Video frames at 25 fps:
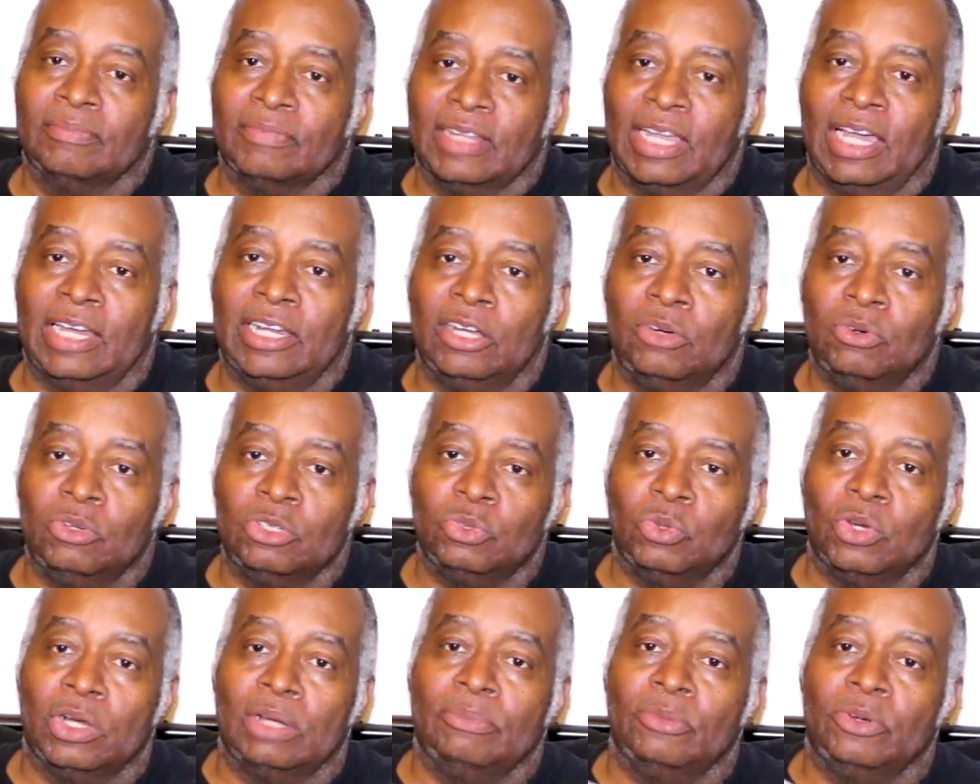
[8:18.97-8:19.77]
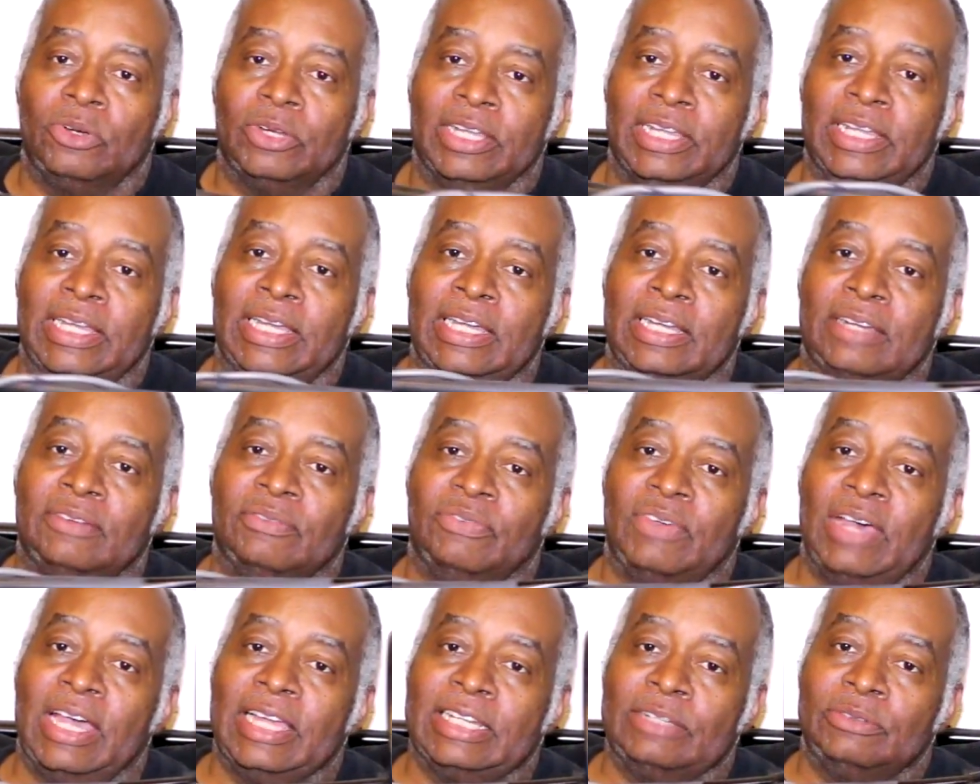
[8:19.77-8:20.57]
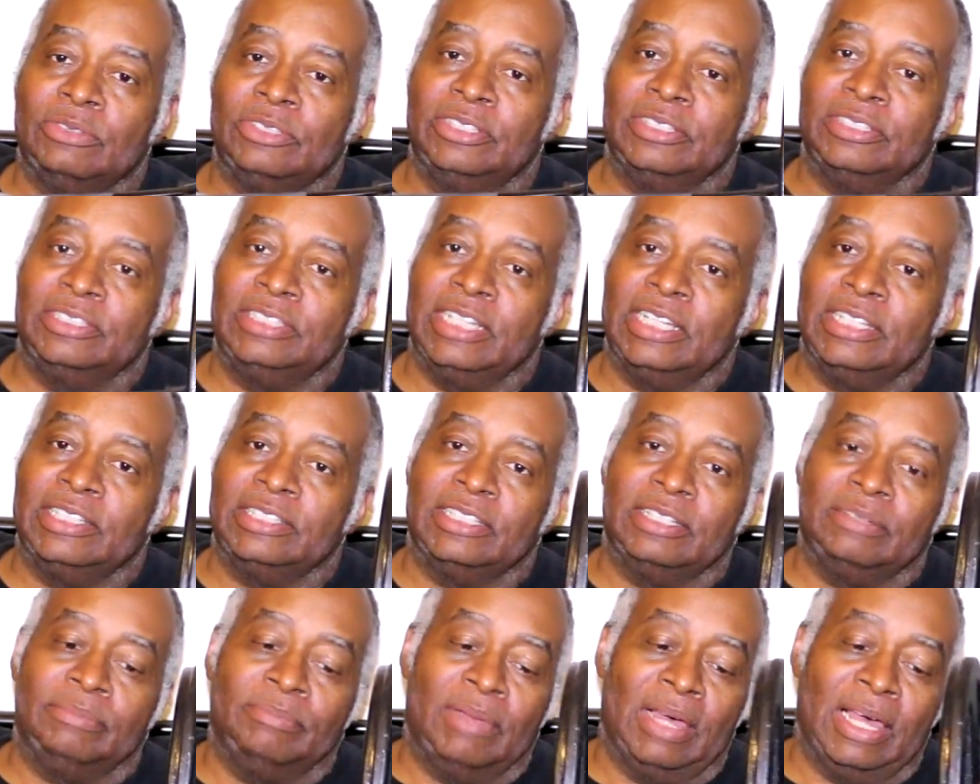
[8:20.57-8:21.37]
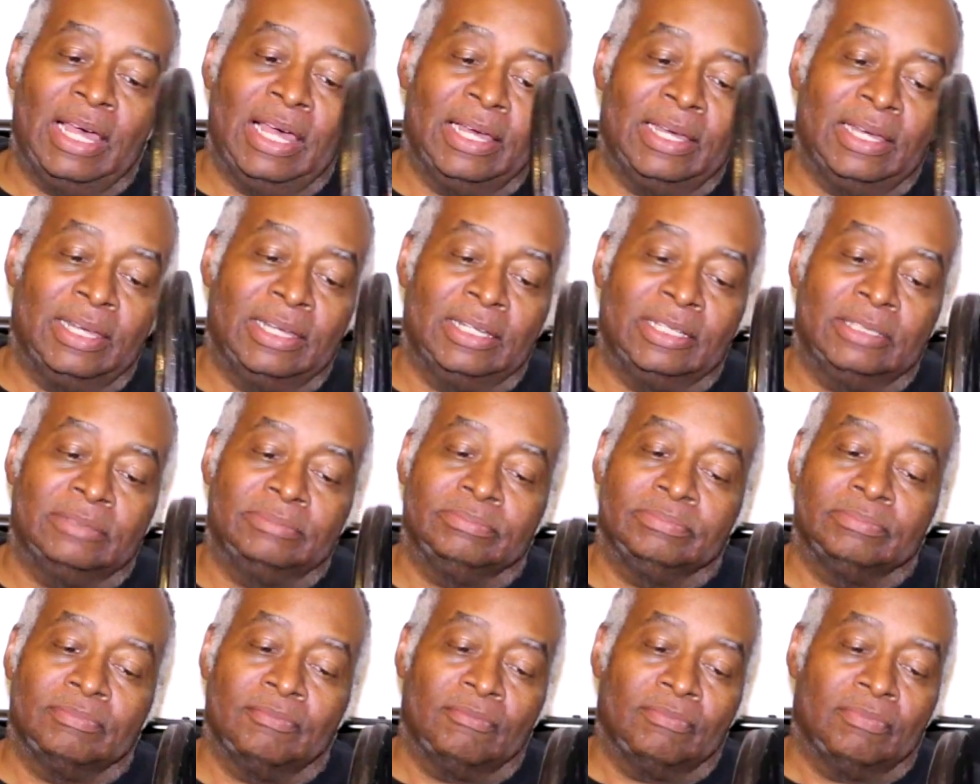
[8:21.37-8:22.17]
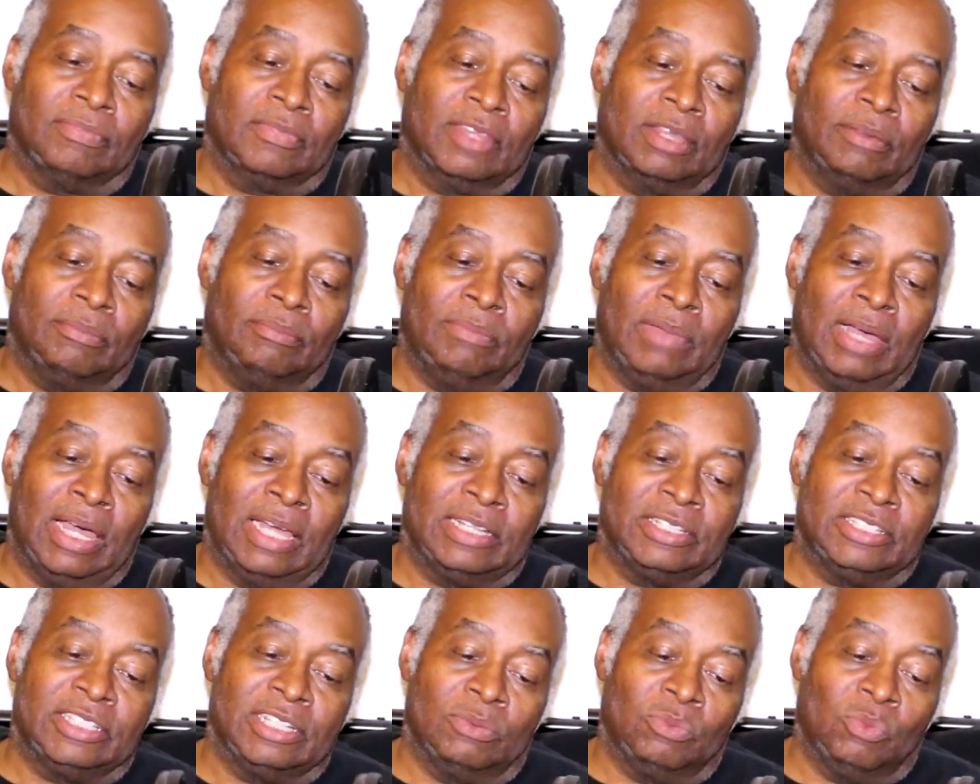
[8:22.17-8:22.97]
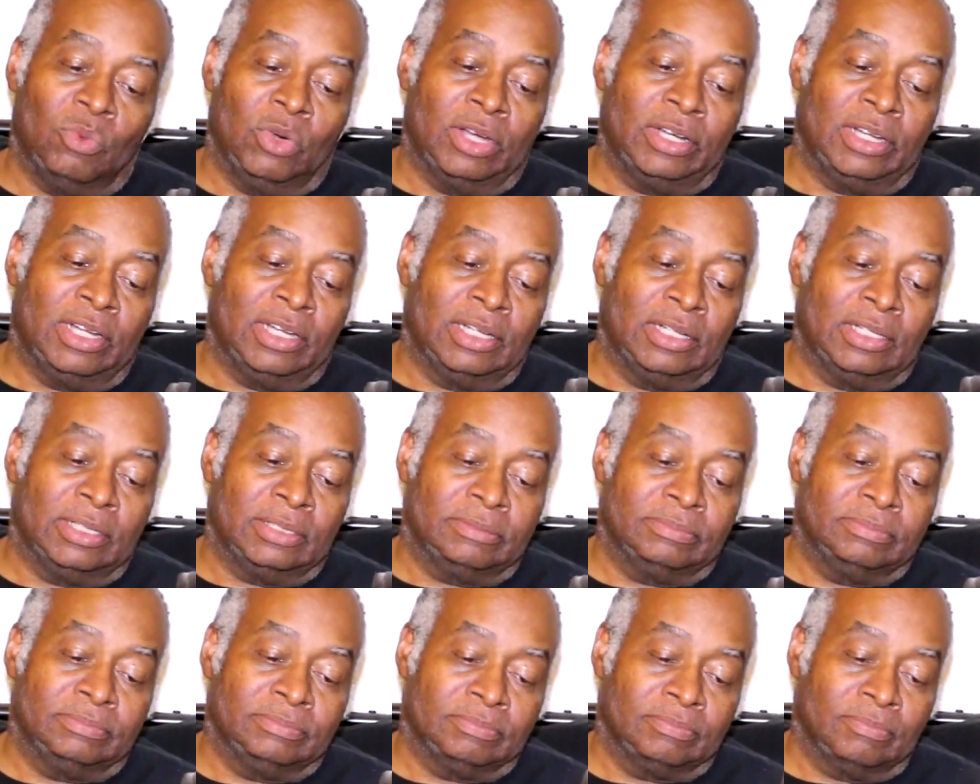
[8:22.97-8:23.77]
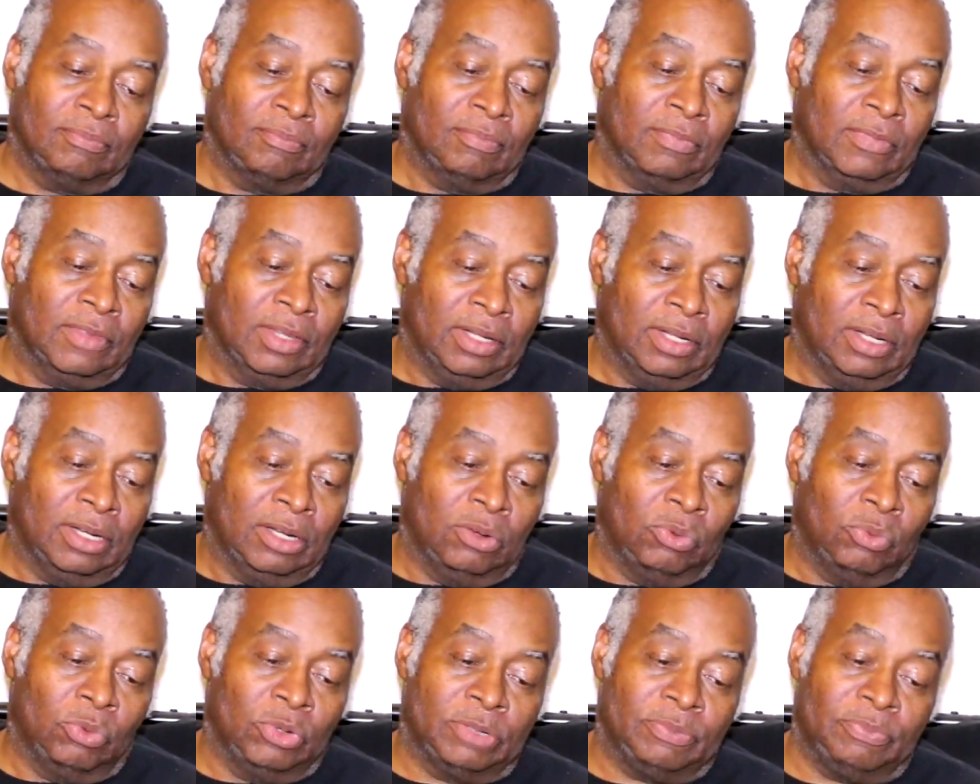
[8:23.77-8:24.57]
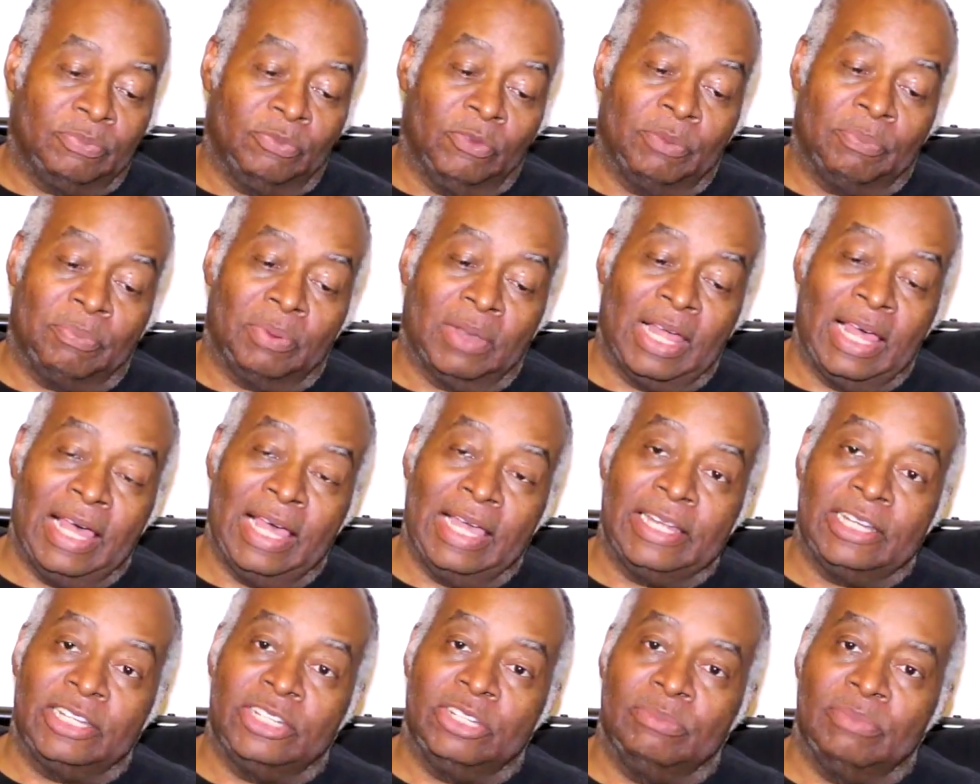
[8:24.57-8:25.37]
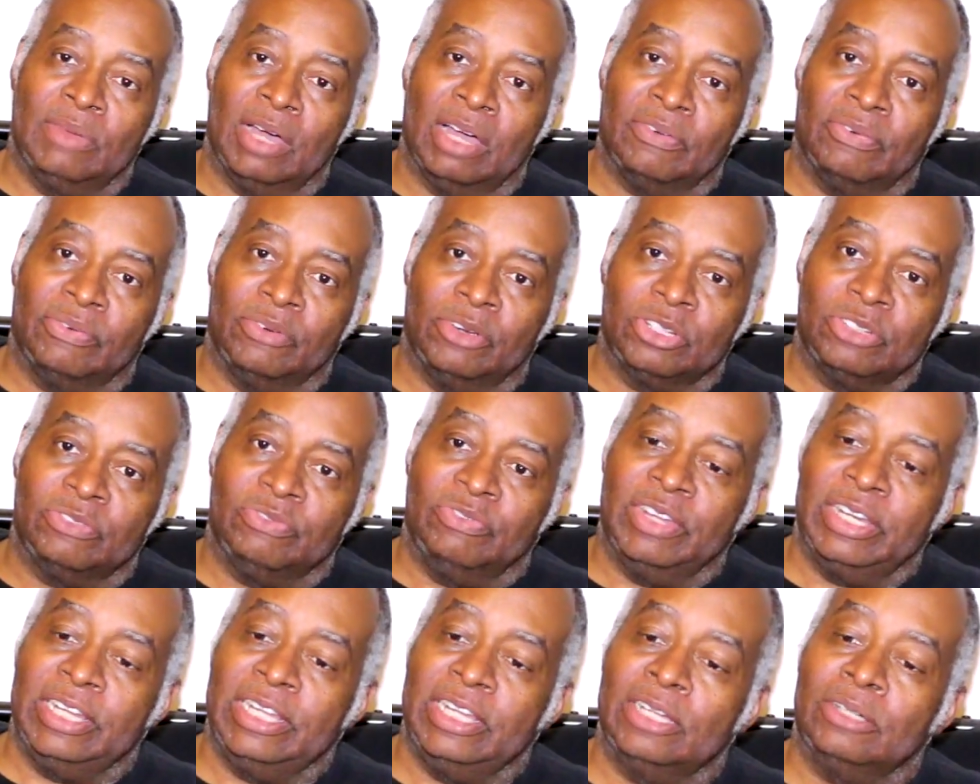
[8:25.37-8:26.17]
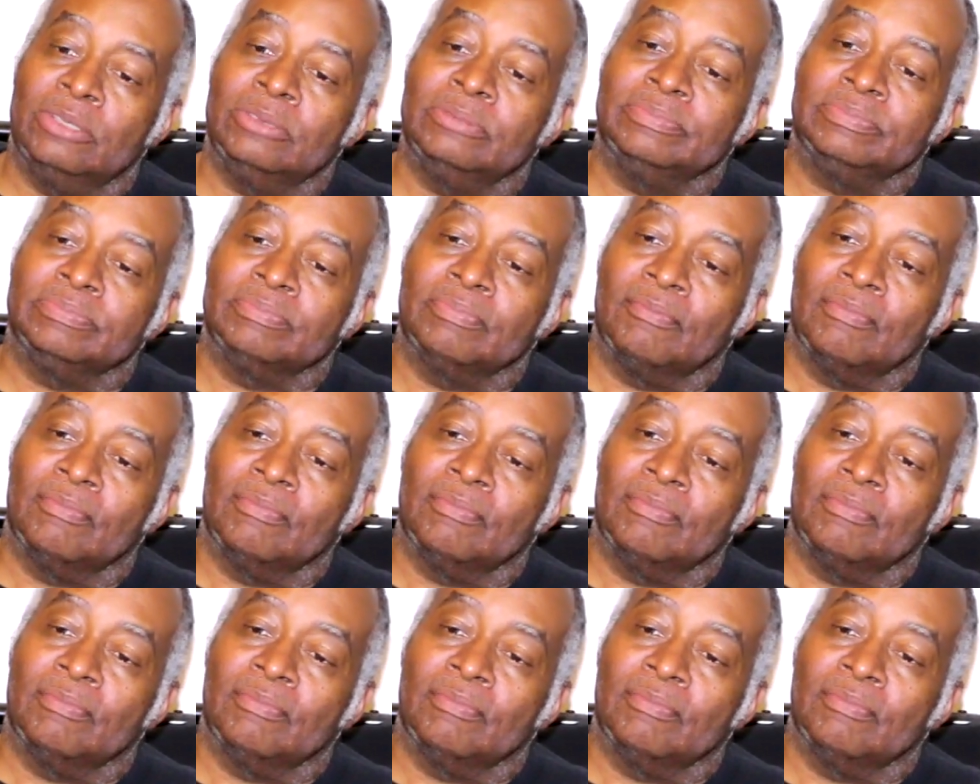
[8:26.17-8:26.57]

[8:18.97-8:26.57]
I know which one I'm going to get. In fact, it was suggested by someone replying to my first video.